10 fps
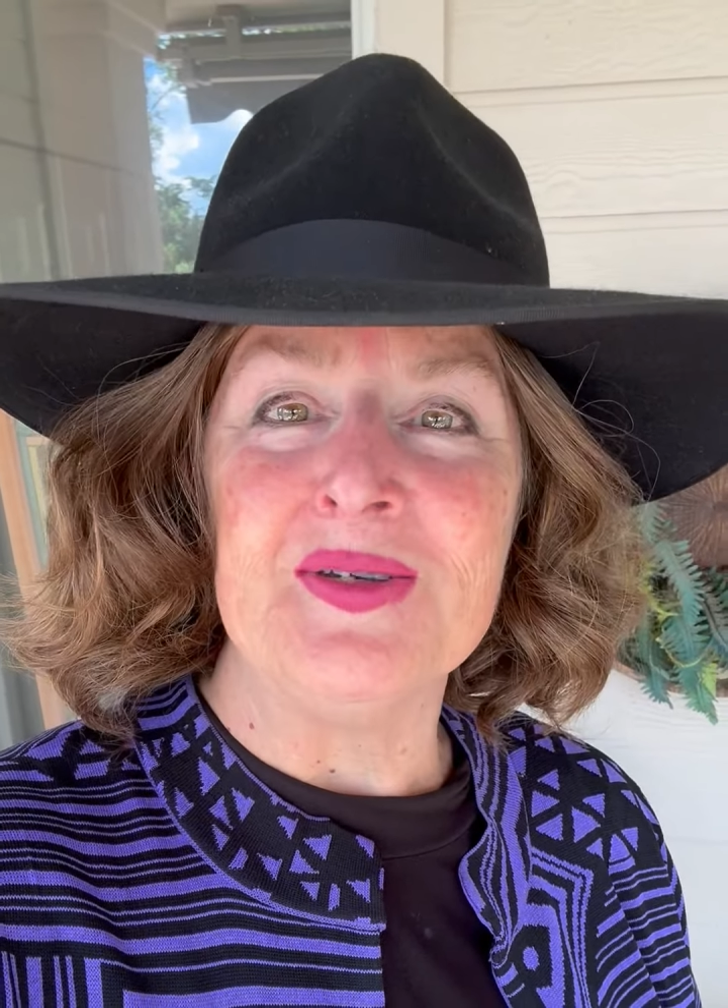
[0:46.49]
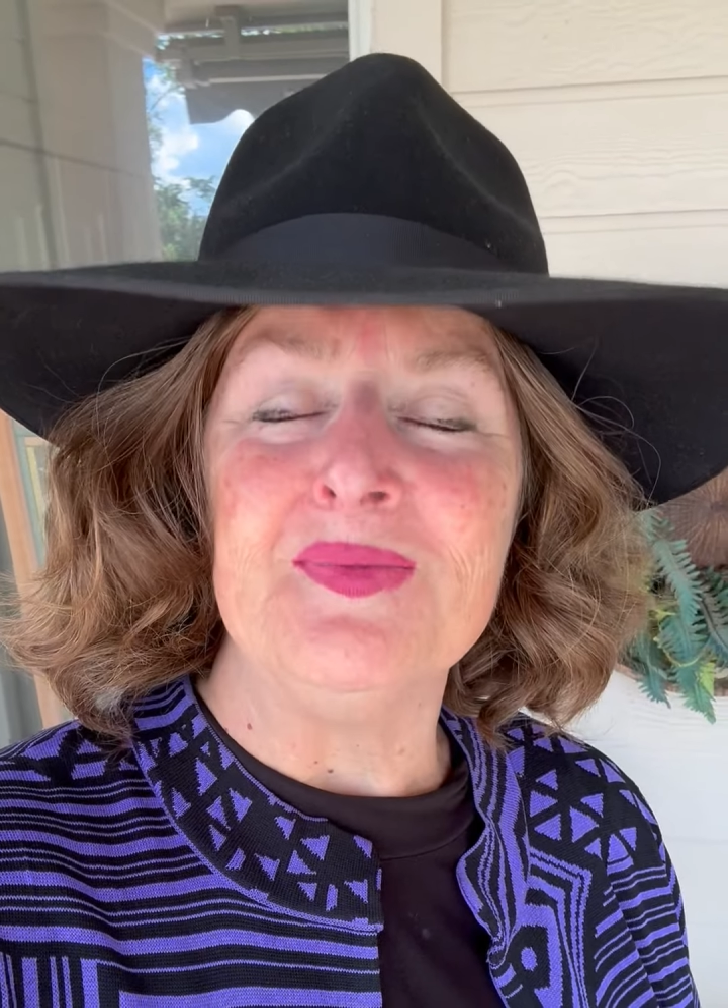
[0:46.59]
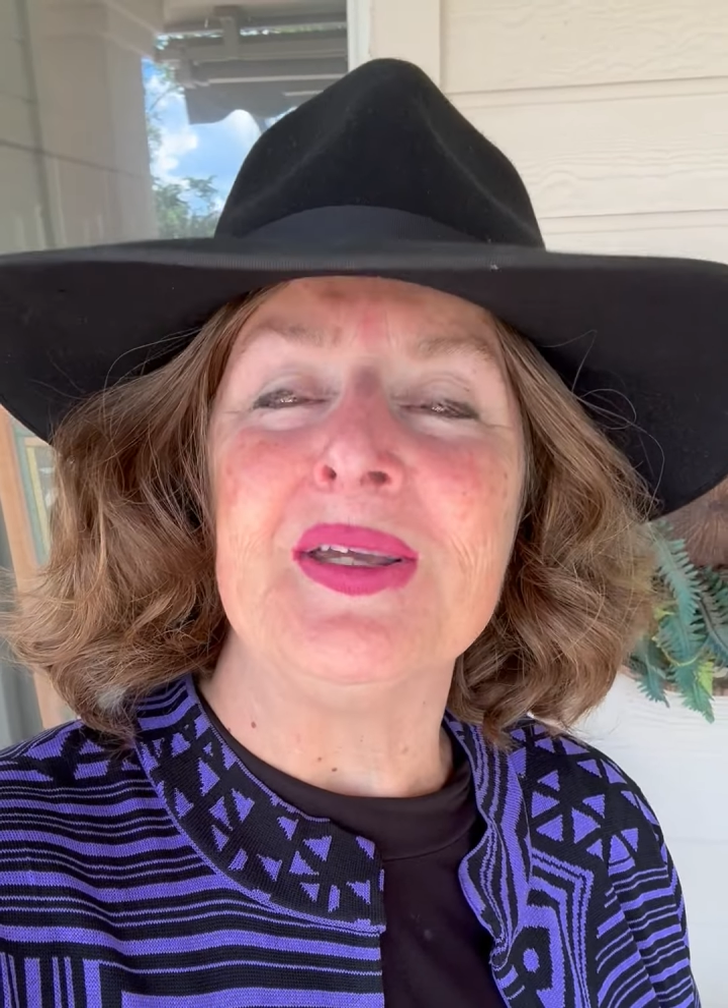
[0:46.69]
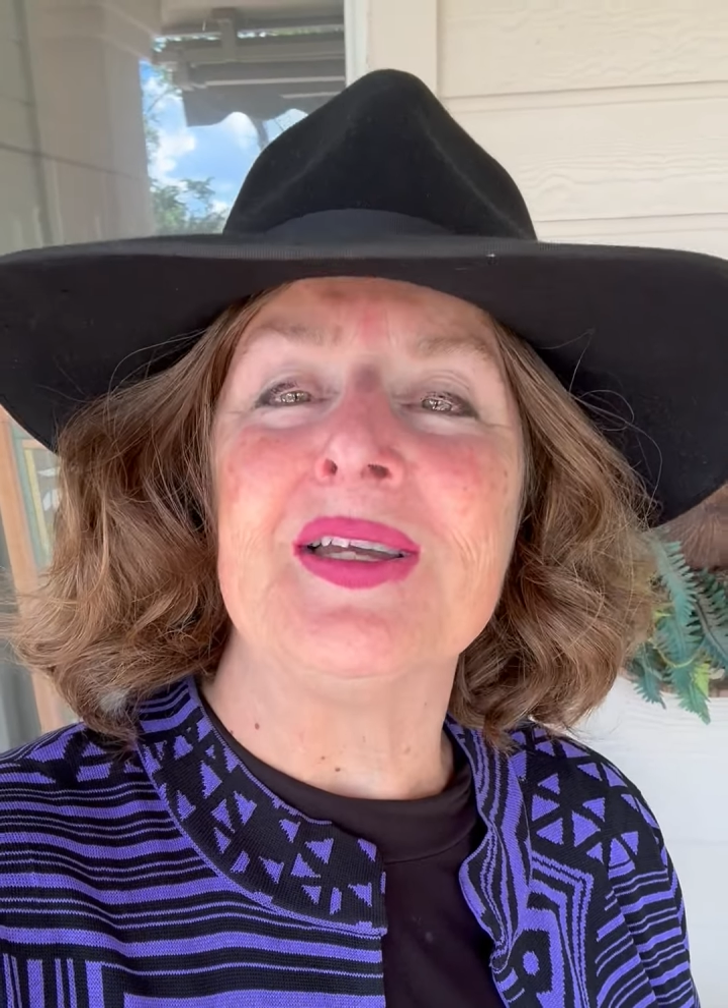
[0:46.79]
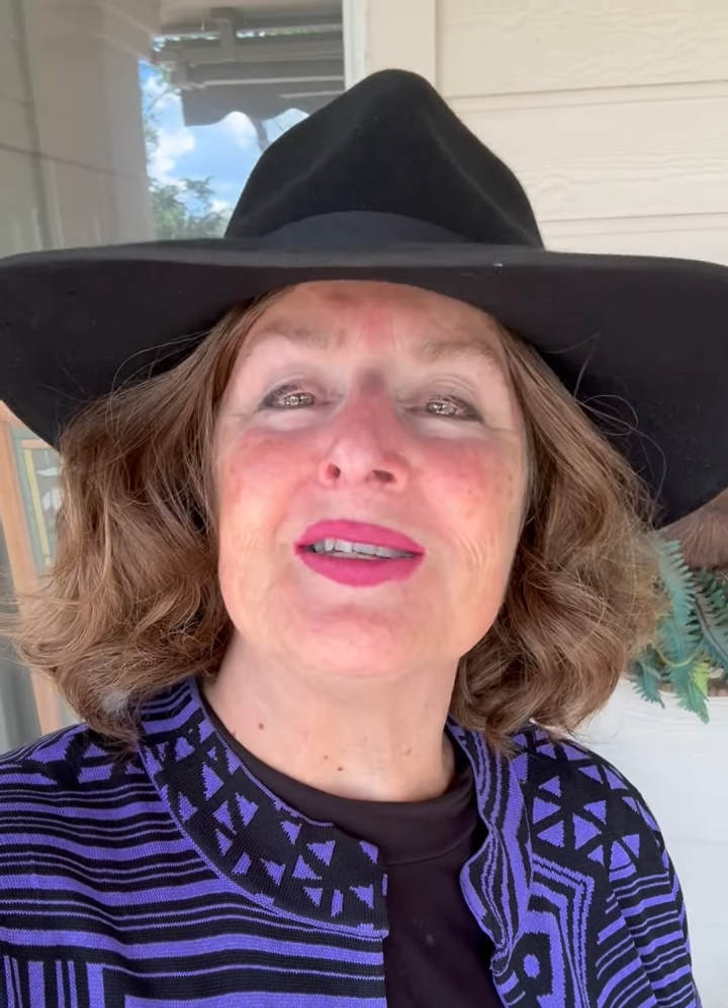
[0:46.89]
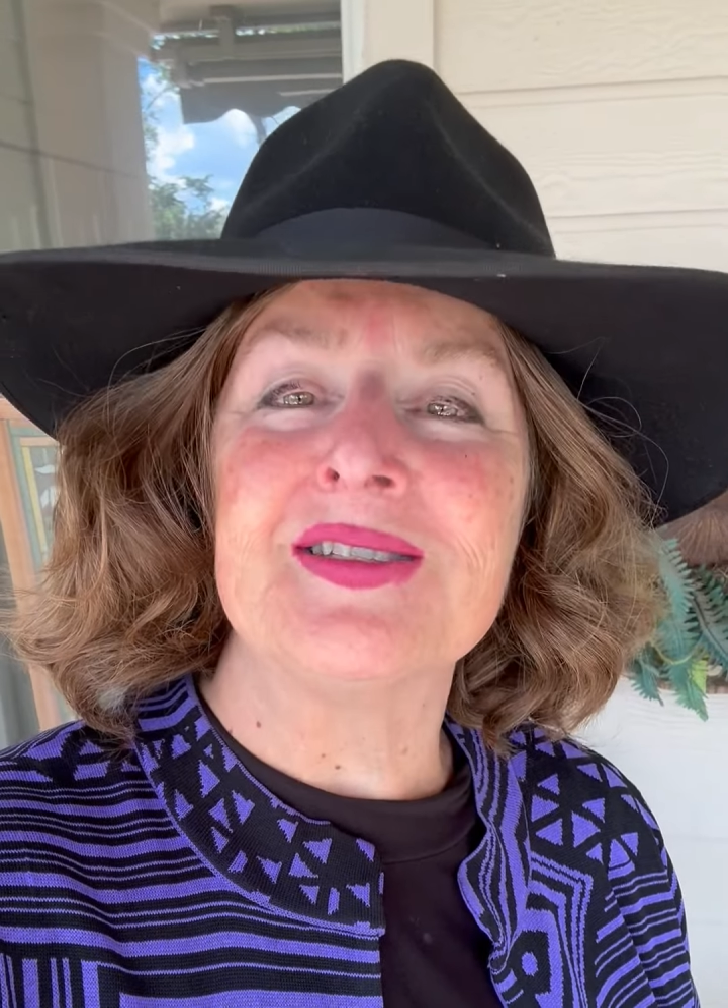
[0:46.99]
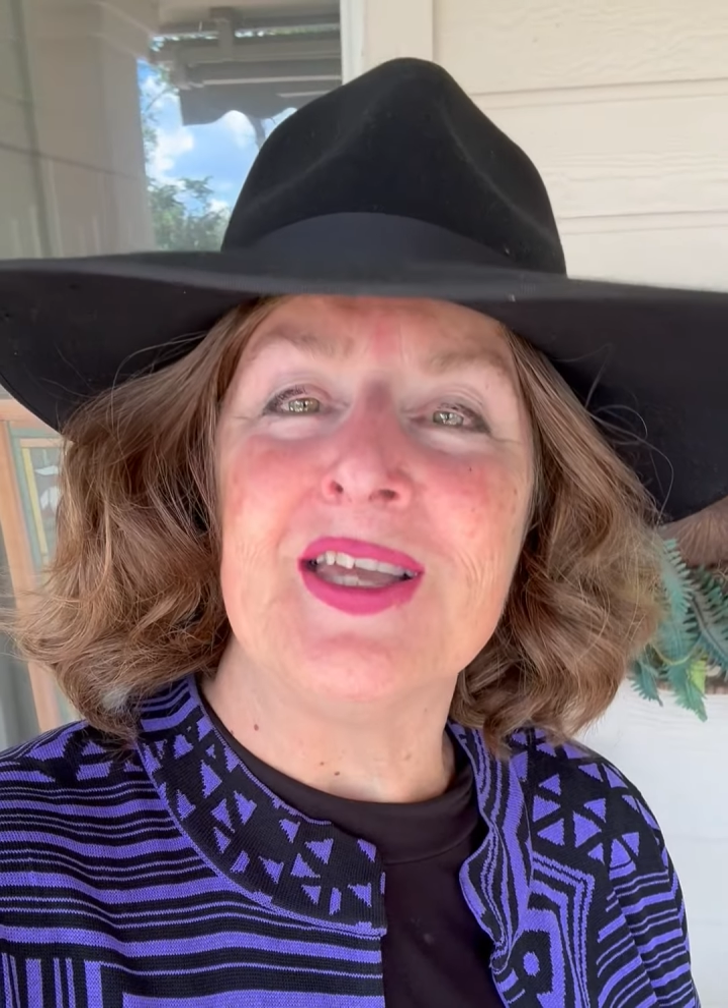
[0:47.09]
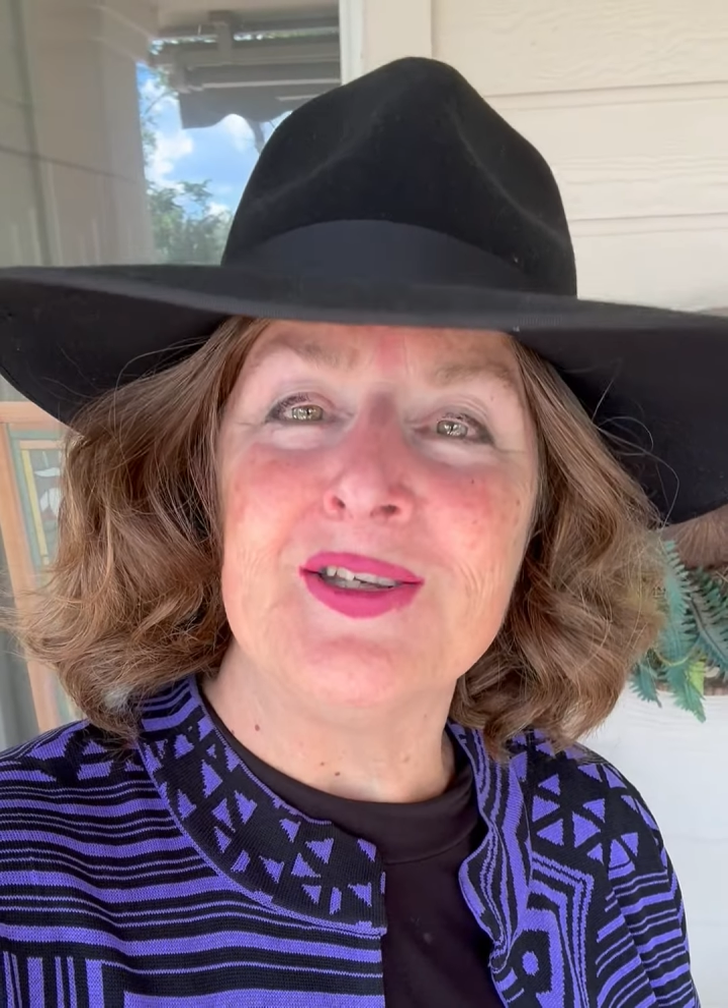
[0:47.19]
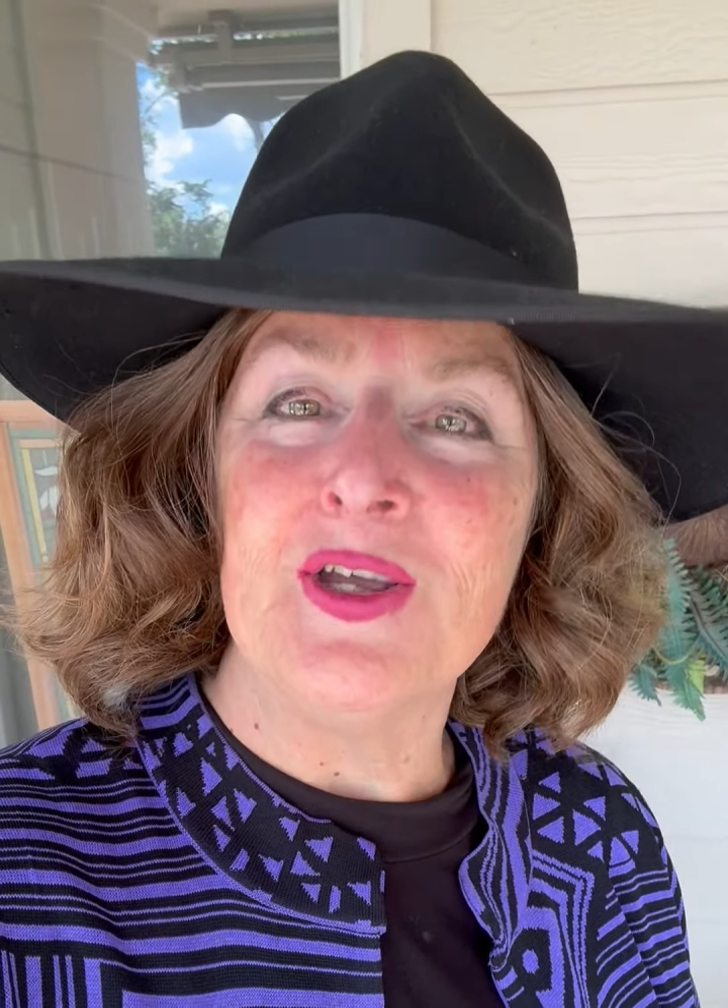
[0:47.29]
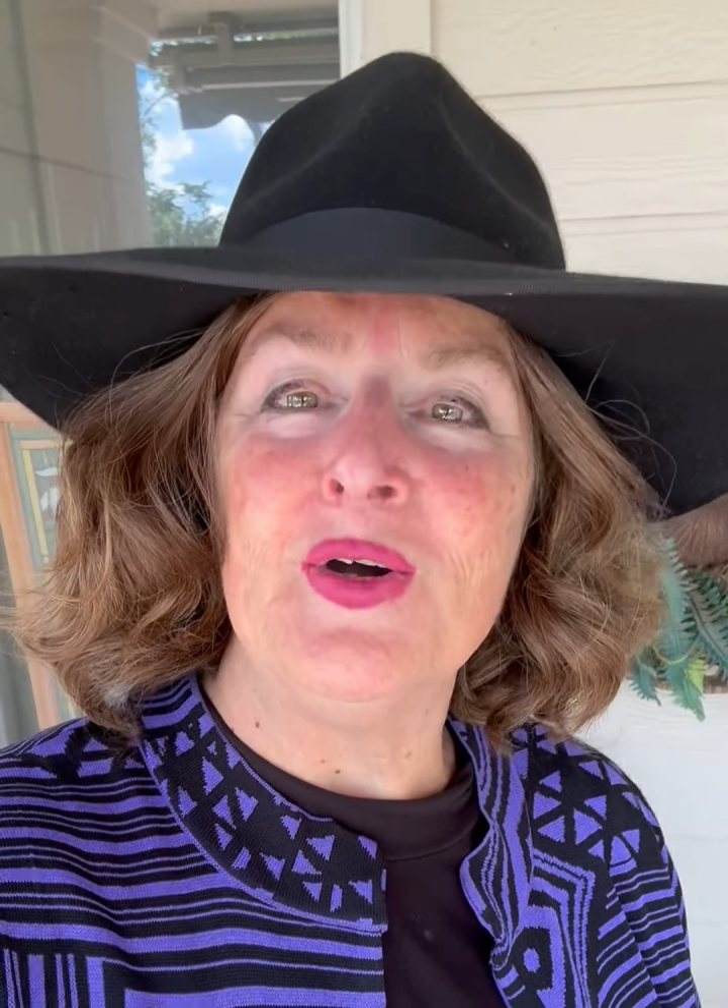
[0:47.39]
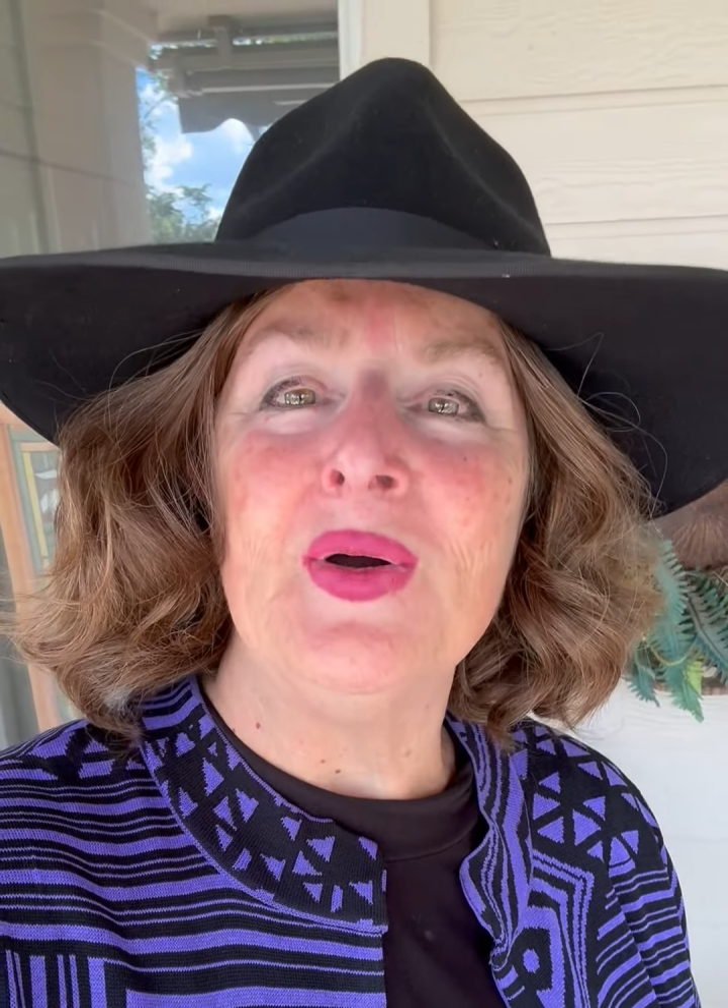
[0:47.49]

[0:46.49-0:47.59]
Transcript: because they know